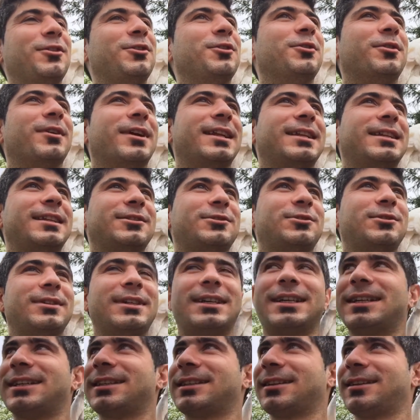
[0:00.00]
you ready to
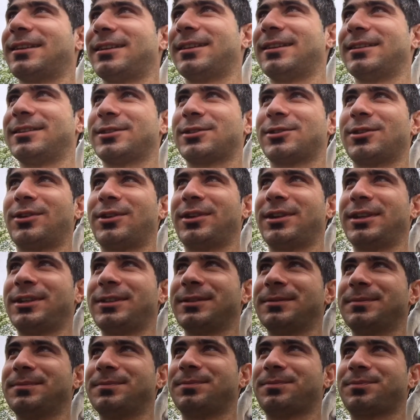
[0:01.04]
hear the story?
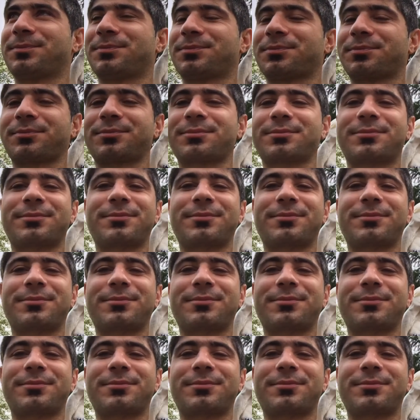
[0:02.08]
Mm-hmm.